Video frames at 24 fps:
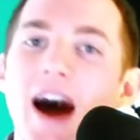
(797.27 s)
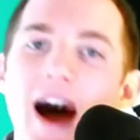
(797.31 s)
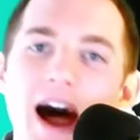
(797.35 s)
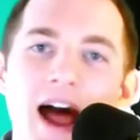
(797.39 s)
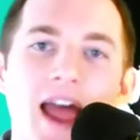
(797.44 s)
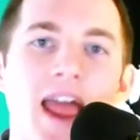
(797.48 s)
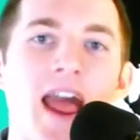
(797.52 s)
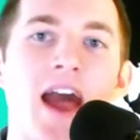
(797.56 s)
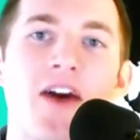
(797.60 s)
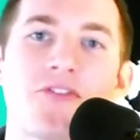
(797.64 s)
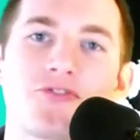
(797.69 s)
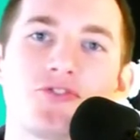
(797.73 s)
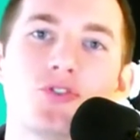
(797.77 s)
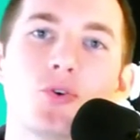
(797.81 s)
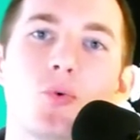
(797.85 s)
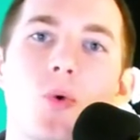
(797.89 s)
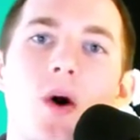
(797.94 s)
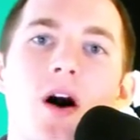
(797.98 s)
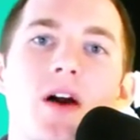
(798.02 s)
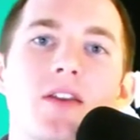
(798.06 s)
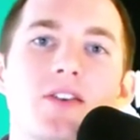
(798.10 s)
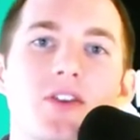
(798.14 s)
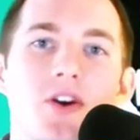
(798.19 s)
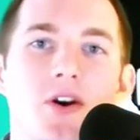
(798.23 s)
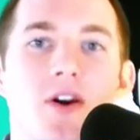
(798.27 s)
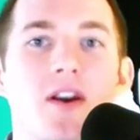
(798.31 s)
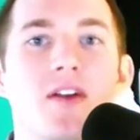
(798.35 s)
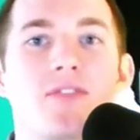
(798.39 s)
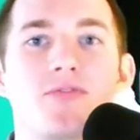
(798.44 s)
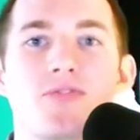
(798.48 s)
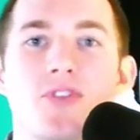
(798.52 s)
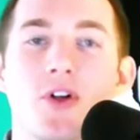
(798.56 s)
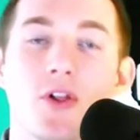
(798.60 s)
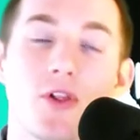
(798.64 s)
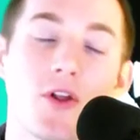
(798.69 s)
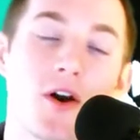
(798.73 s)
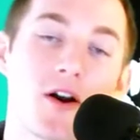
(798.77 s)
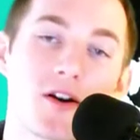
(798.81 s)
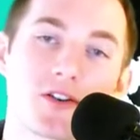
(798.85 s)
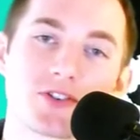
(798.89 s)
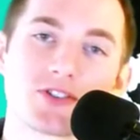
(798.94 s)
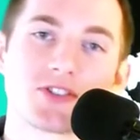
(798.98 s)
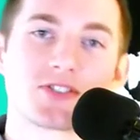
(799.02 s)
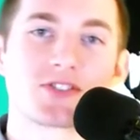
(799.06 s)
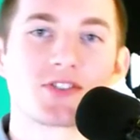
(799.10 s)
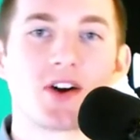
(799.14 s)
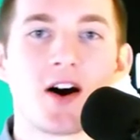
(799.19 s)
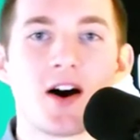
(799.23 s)
I have to wonder if the
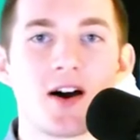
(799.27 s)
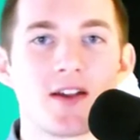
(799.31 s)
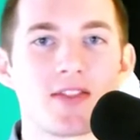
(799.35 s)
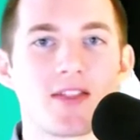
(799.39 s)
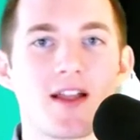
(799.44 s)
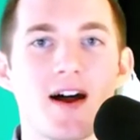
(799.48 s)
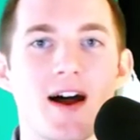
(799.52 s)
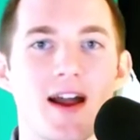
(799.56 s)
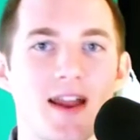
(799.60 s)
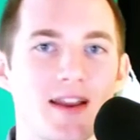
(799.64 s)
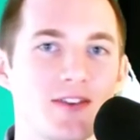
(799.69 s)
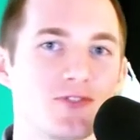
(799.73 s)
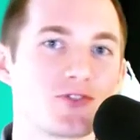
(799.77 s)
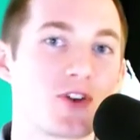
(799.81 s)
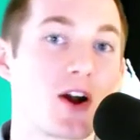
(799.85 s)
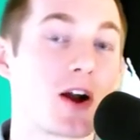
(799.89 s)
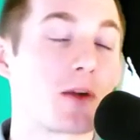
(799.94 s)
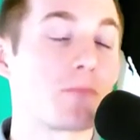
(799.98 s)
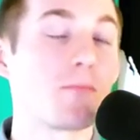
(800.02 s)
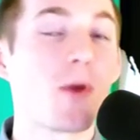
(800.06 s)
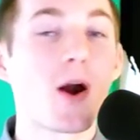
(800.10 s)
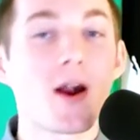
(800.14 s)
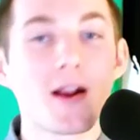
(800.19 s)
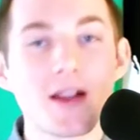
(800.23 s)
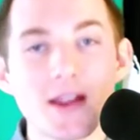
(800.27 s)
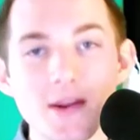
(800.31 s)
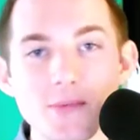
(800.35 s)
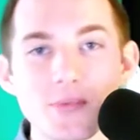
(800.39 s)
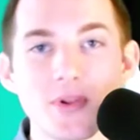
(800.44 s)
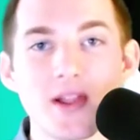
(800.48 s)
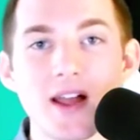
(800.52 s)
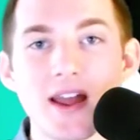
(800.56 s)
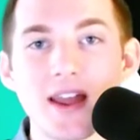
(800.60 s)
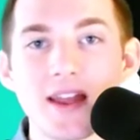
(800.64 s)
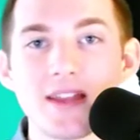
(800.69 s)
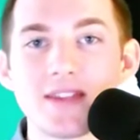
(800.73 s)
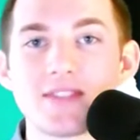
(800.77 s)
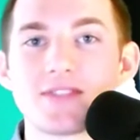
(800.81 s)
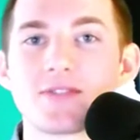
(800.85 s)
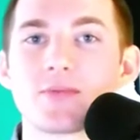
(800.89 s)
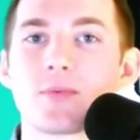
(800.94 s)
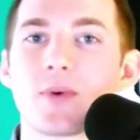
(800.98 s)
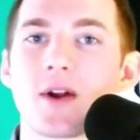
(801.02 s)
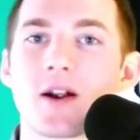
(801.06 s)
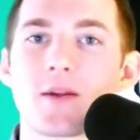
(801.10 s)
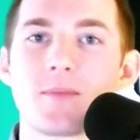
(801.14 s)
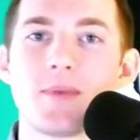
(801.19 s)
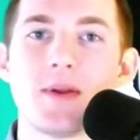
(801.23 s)
largest online drug marketplace
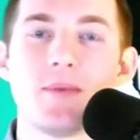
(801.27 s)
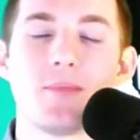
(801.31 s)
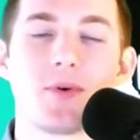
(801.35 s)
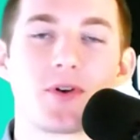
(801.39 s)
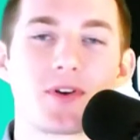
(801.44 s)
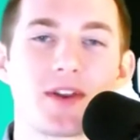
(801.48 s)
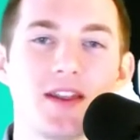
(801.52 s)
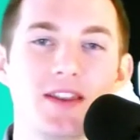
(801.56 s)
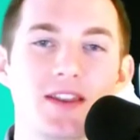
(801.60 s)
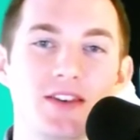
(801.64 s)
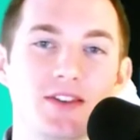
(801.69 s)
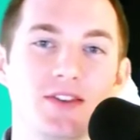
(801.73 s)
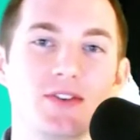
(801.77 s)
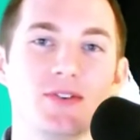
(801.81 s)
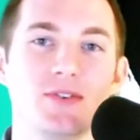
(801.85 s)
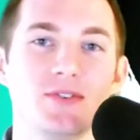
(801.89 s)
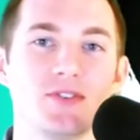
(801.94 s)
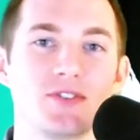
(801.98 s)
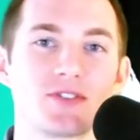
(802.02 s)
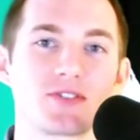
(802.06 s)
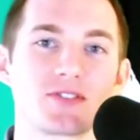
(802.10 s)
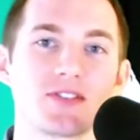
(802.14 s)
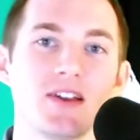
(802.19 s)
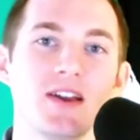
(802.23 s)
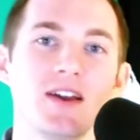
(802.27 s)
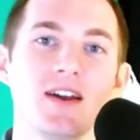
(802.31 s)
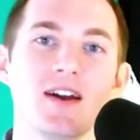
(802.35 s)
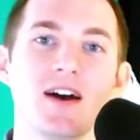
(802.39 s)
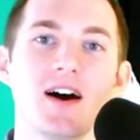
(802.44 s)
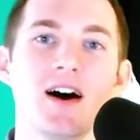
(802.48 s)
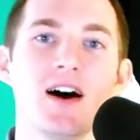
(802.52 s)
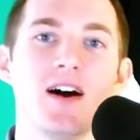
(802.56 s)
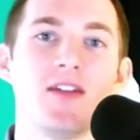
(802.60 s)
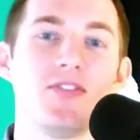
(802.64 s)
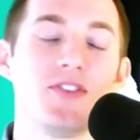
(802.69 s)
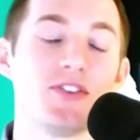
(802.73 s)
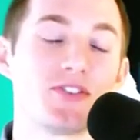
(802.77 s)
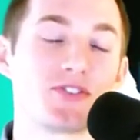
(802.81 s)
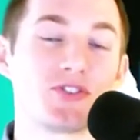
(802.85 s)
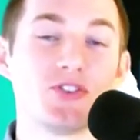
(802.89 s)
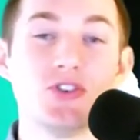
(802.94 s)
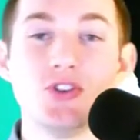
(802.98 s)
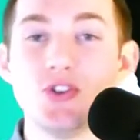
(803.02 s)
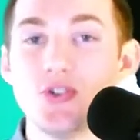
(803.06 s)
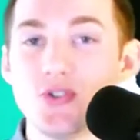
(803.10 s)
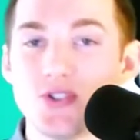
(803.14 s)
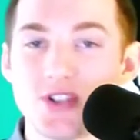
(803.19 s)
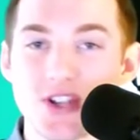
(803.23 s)
where people can use uh, this
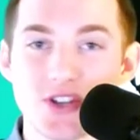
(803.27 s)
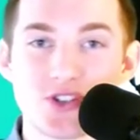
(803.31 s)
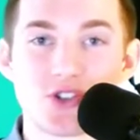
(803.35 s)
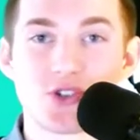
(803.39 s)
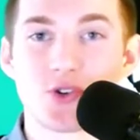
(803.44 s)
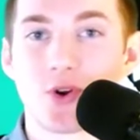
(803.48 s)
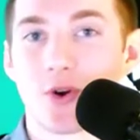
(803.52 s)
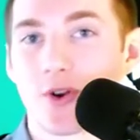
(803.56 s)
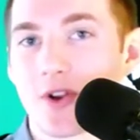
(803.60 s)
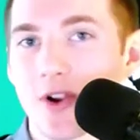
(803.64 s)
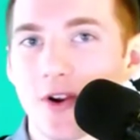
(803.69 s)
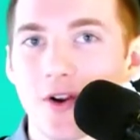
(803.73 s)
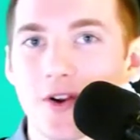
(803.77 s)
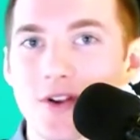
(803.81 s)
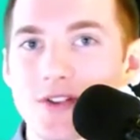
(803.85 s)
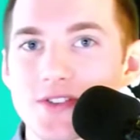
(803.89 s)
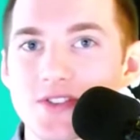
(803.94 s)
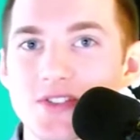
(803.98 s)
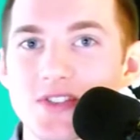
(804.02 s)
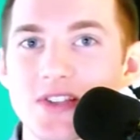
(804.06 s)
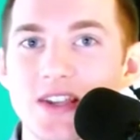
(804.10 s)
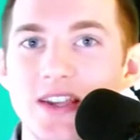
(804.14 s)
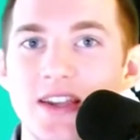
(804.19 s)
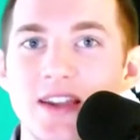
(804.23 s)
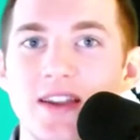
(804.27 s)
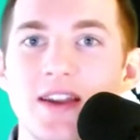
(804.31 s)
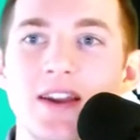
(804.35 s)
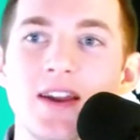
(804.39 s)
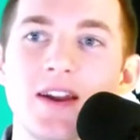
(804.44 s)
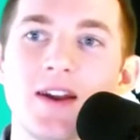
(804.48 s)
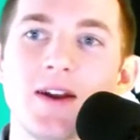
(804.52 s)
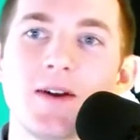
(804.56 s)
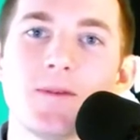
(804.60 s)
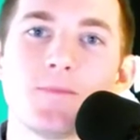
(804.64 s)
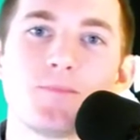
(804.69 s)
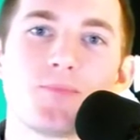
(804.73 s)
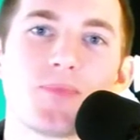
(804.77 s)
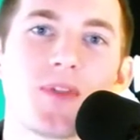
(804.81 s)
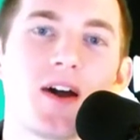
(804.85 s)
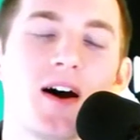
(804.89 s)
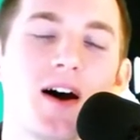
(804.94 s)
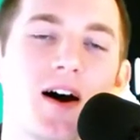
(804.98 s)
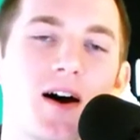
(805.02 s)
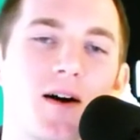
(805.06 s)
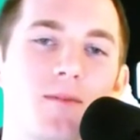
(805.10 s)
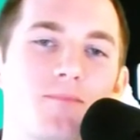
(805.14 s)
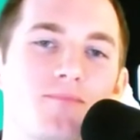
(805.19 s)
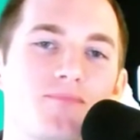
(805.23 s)
new digital currency
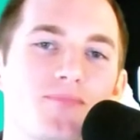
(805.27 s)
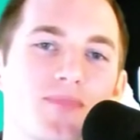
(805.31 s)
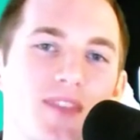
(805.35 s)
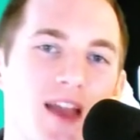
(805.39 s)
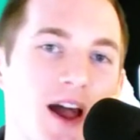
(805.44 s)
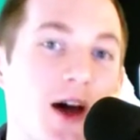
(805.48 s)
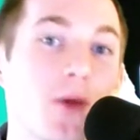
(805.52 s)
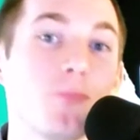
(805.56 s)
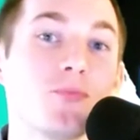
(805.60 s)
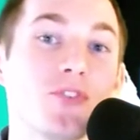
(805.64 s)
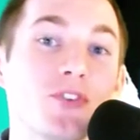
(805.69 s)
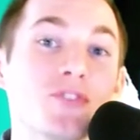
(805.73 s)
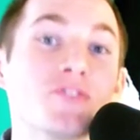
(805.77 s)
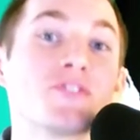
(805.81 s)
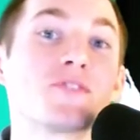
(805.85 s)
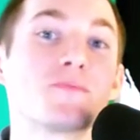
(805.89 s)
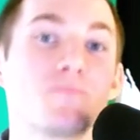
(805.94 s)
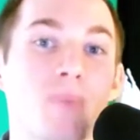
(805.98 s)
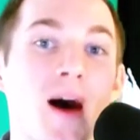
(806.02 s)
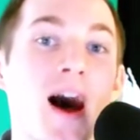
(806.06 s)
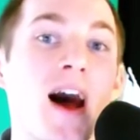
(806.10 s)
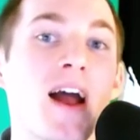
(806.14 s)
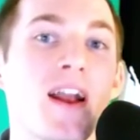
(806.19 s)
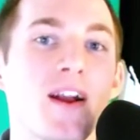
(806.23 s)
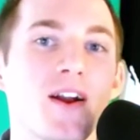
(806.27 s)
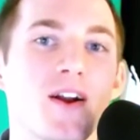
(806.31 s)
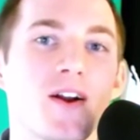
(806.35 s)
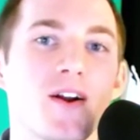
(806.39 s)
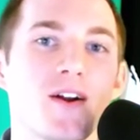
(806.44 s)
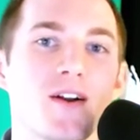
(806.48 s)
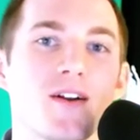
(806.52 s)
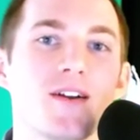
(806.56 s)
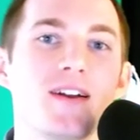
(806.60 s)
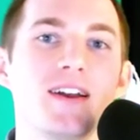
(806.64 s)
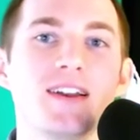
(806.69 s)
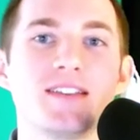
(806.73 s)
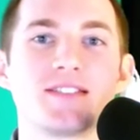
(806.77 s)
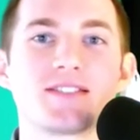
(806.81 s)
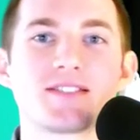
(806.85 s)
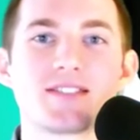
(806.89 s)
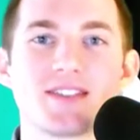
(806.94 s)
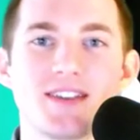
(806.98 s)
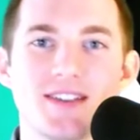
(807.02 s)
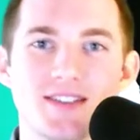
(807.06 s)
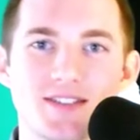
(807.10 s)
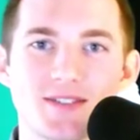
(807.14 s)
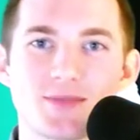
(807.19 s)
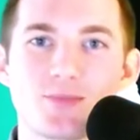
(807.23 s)
um, helped inspire its,
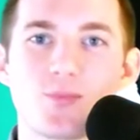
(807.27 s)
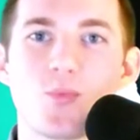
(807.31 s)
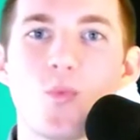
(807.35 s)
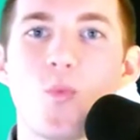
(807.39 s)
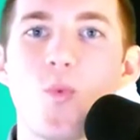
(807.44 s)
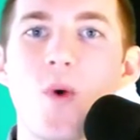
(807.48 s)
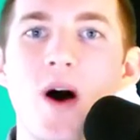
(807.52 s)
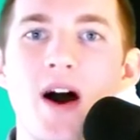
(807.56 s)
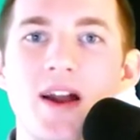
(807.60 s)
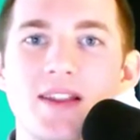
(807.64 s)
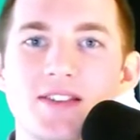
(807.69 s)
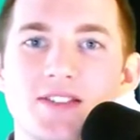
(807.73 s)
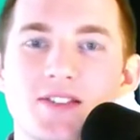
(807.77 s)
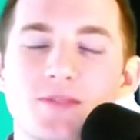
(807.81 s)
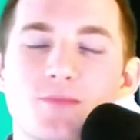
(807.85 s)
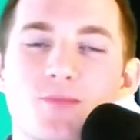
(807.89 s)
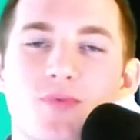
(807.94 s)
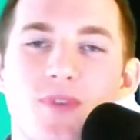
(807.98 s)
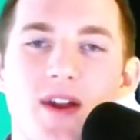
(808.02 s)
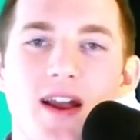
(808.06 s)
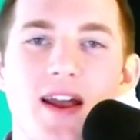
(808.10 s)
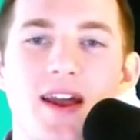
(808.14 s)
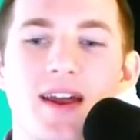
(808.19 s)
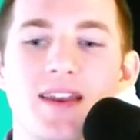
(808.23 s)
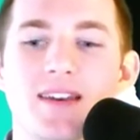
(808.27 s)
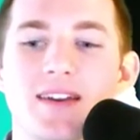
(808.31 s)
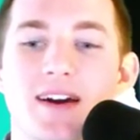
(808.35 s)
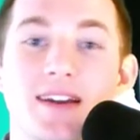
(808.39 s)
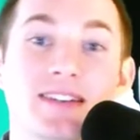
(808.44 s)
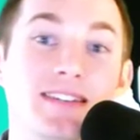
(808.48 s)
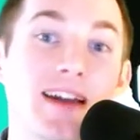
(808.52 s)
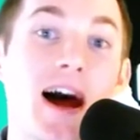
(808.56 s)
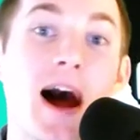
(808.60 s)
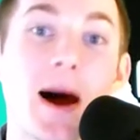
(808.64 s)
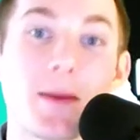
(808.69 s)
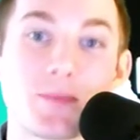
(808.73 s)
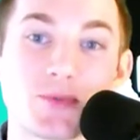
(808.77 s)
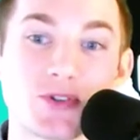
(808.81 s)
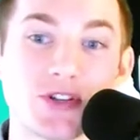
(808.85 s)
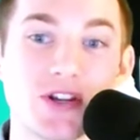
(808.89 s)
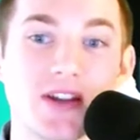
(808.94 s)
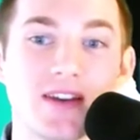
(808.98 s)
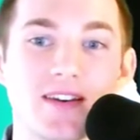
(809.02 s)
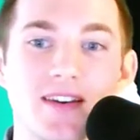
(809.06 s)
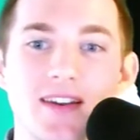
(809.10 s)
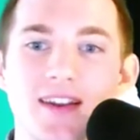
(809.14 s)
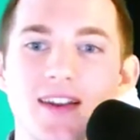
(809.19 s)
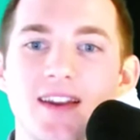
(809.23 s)
its widespread
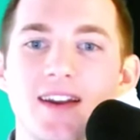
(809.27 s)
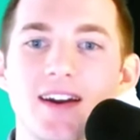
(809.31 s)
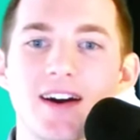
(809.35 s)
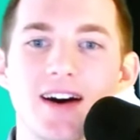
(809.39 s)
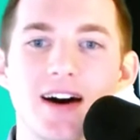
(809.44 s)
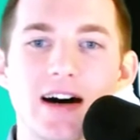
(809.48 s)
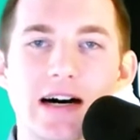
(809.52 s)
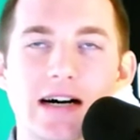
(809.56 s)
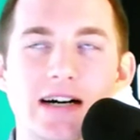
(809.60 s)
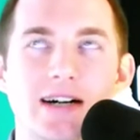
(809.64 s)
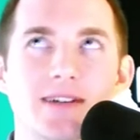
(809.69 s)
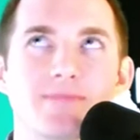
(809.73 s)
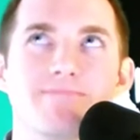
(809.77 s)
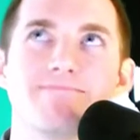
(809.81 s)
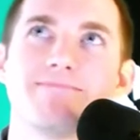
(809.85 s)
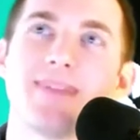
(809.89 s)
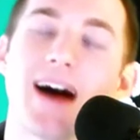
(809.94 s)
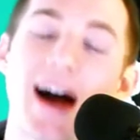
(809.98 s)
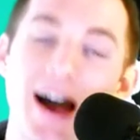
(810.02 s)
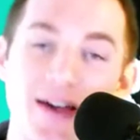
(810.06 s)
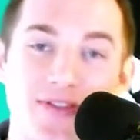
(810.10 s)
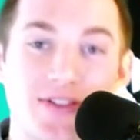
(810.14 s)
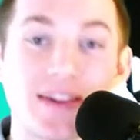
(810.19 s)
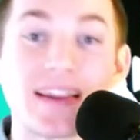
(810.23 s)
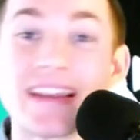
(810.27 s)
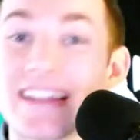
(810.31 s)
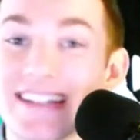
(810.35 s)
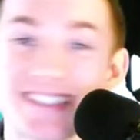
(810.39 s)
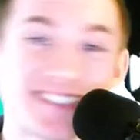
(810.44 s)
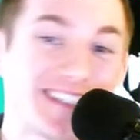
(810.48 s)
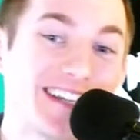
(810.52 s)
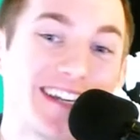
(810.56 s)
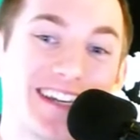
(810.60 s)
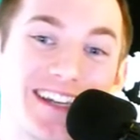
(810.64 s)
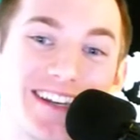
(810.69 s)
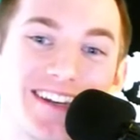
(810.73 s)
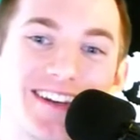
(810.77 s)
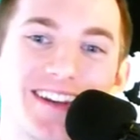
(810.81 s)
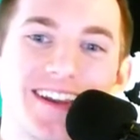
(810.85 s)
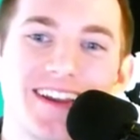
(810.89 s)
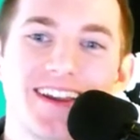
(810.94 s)
adoption. Um, I think it did.